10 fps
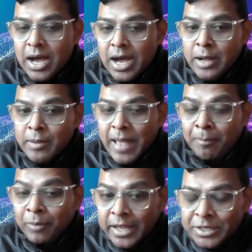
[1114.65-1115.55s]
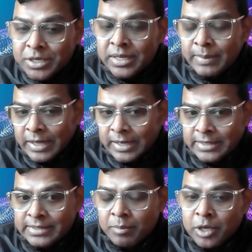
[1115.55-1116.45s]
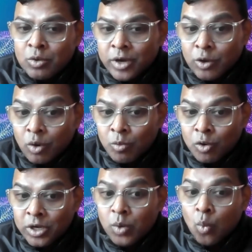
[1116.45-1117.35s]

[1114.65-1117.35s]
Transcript: application team that is coming to get onboarded,